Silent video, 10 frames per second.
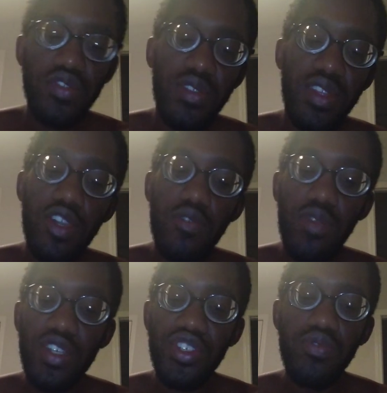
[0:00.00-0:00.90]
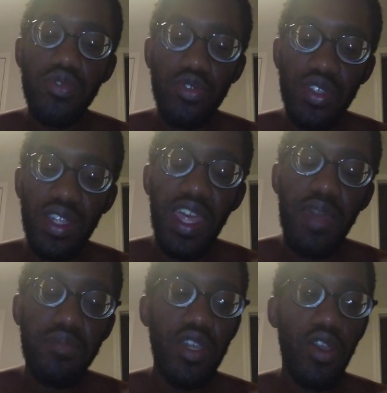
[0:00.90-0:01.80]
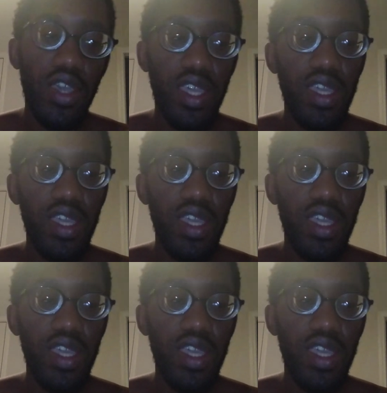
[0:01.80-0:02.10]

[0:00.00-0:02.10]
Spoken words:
the deal was she was supposed to let me.